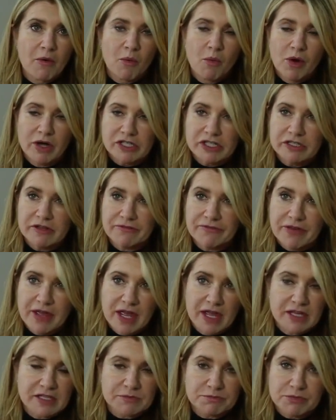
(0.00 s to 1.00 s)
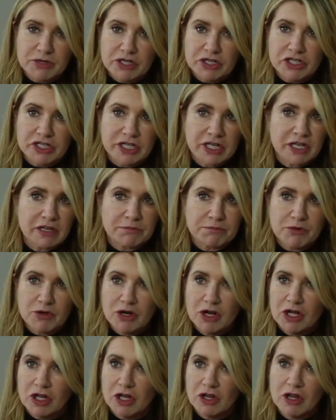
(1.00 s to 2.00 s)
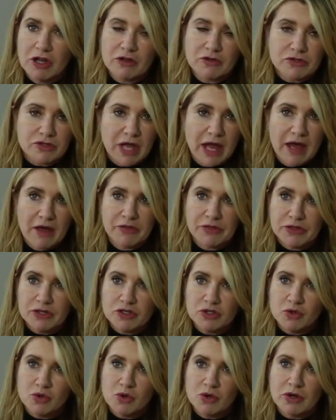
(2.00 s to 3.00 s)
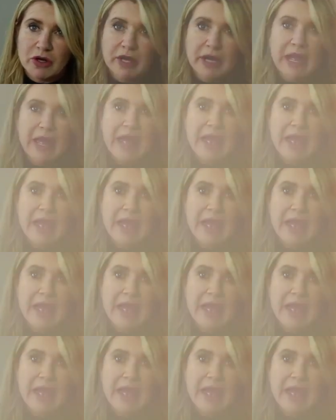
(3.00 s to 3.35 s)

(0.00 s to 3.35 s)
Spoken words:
wash the face, brush teeth, put on clothes, out the door.